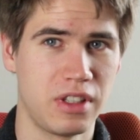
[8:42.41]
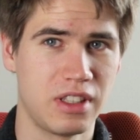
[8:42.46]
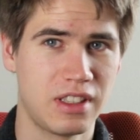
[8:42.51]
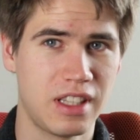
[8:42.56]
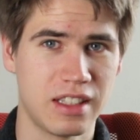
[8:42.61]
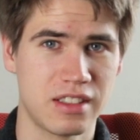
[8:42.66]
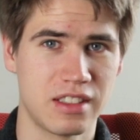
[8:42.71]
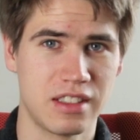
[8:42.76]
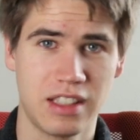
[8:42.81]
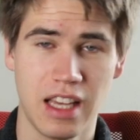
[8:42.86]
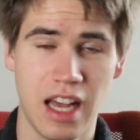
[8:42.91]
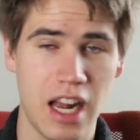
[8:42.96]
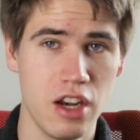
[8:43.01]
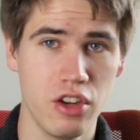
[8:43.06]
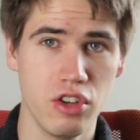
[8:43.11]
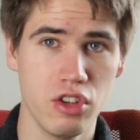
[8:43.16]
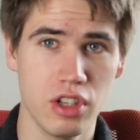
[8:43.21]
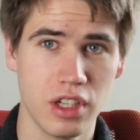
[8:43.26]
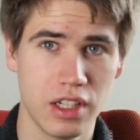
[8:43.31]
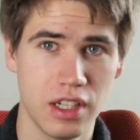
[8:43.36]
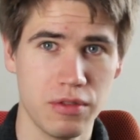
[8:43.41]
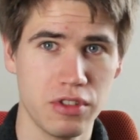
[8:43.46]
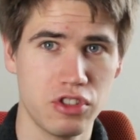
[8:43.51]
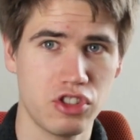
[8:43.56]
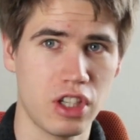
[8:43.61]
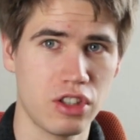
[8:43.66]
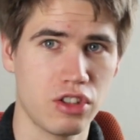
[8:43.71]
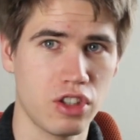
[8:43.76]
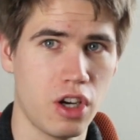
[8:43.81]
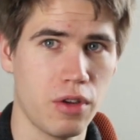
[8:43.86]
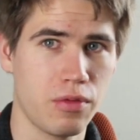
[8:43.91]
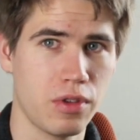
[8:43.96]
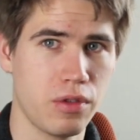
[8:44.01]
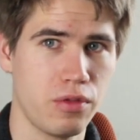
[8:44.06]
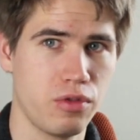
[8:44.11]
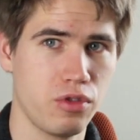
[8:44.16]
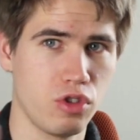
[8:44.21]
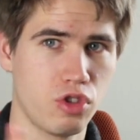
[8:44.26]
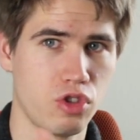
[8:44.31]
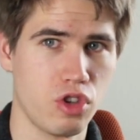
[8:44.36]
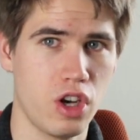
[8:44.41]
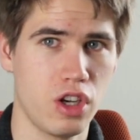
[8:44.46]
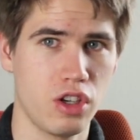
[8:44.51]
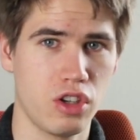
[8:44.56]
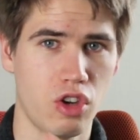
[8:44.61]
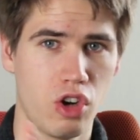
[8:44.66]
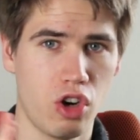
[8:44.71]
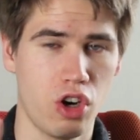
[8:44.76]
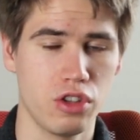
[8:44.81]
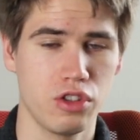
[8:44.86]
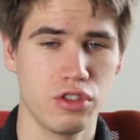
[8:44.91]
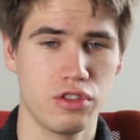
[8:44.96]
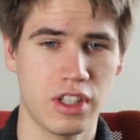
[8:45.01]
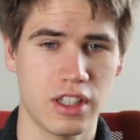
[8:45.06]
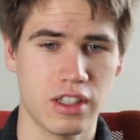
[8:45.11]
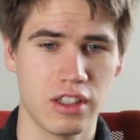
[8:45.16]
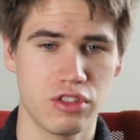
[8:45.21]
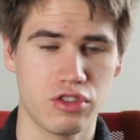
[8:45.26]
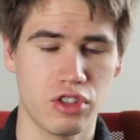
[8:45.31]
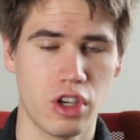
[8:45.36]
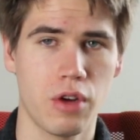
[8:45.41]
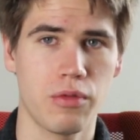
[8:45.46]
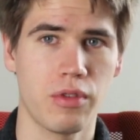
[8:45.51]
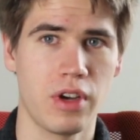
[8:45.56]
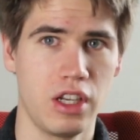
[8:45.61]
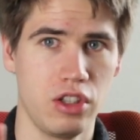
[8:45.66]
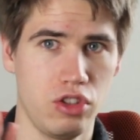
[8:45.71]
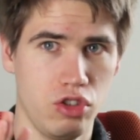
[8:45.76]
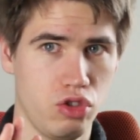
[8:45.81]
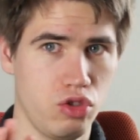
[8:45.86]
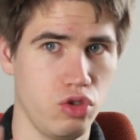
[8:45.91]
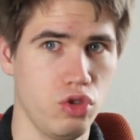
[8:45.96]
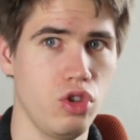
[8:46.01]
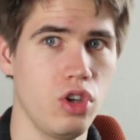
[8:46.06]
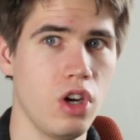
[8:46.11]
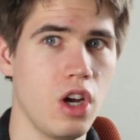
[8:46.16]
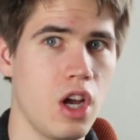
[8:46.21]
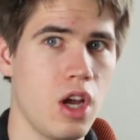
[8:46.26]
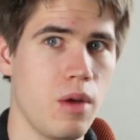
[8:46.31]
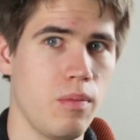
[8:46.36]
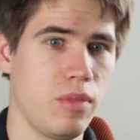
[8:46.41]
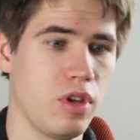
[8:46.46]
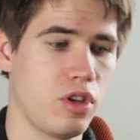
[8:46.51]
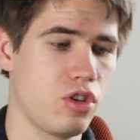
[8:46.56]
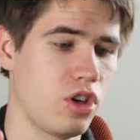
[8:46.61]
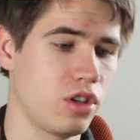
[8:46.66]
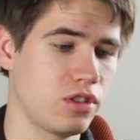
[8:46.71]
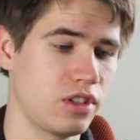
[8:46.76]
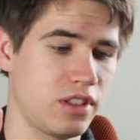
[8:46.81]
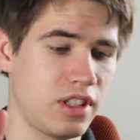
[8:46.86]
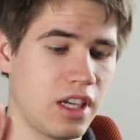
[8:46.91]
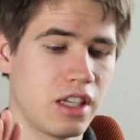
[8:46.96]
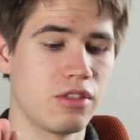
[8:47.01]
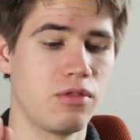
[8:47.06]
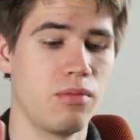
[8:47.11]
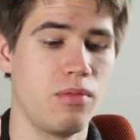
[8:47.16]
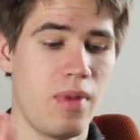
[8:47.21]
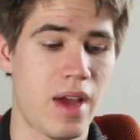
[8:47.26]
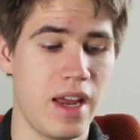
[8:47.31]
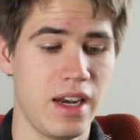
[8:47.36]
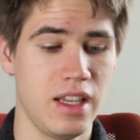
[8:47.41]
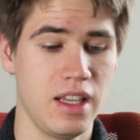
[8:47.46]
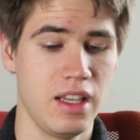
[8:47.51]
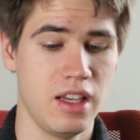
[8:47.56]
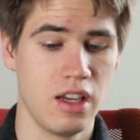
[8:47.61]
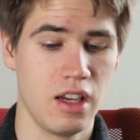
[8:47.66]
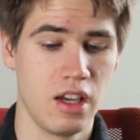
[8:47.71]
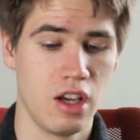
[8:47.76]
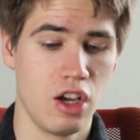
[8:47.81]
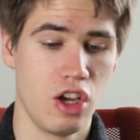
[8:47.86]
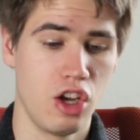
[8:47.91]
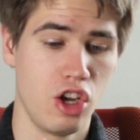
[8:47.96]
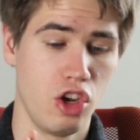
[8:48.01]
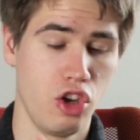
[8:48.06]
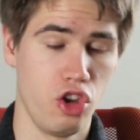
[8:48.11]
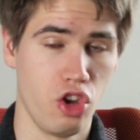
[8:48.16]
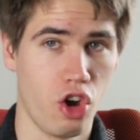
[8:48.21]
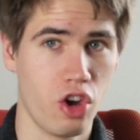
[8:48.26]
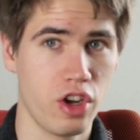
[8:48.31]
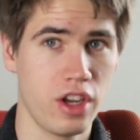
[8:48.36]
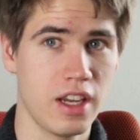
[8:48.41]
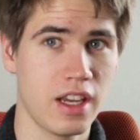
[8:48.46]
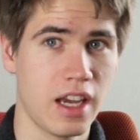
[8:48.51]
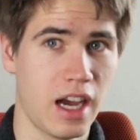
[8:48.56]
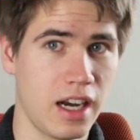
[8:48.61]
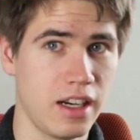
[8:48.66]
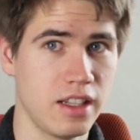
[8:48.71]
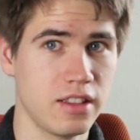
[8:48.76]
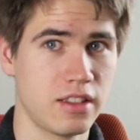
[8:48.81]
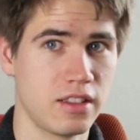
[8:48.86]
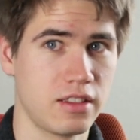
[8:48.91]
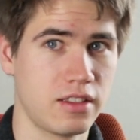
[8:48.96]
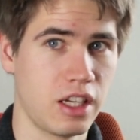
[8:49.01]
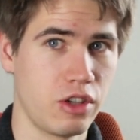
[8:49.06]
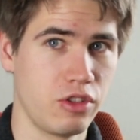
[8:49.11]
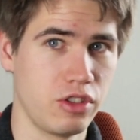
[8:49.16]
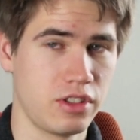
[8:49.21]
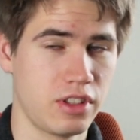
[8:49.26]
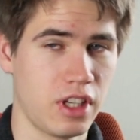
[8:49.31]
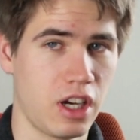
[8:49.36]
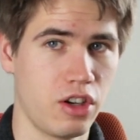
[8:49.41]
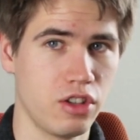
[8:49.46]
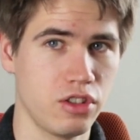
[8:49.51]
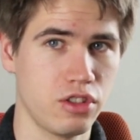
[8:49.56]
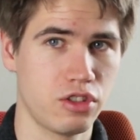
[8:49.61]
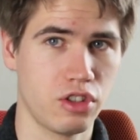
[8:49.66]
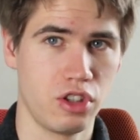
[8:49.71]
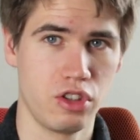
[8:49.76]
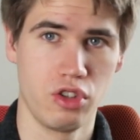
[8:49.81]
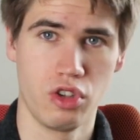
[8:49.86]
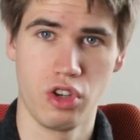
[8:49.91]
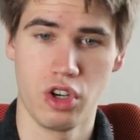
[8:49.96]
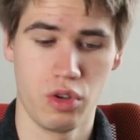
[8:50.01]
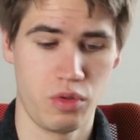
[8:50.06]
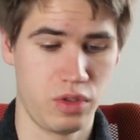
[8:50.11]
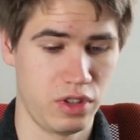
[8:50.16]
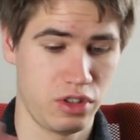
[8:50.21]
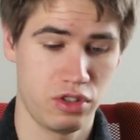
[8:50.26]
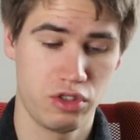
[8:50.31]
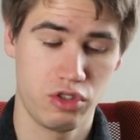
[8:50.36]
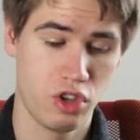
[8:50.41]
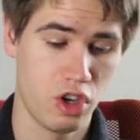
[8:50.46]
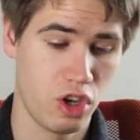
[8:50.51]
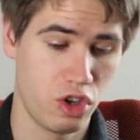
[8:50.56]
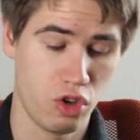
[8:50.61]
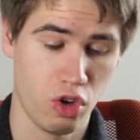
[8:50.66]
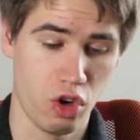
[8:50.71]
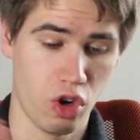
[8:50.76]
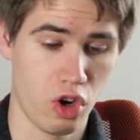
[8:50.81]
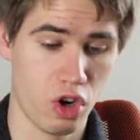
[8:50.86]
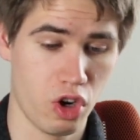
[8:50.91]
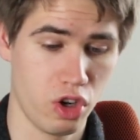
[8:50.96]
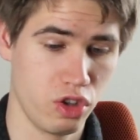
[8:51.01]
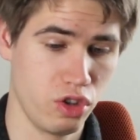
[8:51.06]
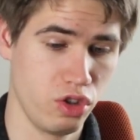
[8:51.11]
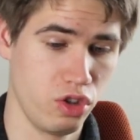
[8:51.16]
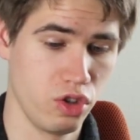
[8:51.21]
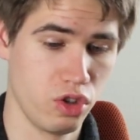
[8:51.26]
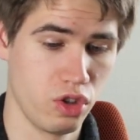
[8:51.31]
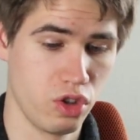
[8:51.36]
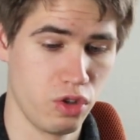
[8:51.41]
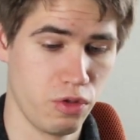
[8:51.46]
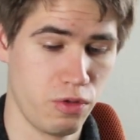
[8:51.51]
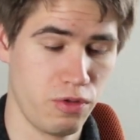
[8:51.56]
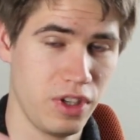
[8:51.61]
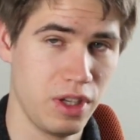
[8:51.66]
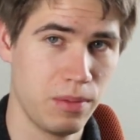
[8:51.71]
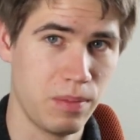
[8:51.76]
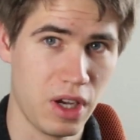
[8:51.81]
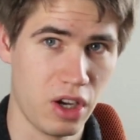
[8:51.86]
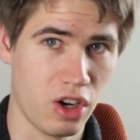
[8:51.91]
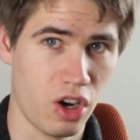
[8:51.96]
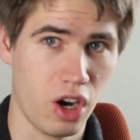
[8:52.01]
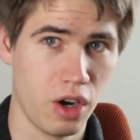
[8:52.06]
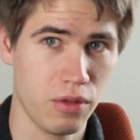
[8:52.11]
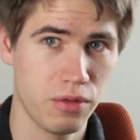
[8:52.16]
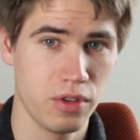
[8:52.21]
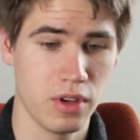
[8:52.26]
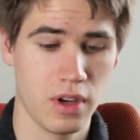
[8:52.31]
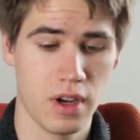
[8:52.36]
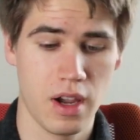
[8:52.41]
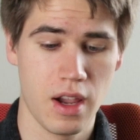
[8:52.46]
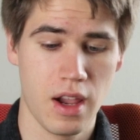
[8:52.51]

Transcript: It doesn't tell you if it shuts off if you turn the audio signals off, and you do, because it does many annoying, unnecessary sounds, so you always turn the audio feedback off.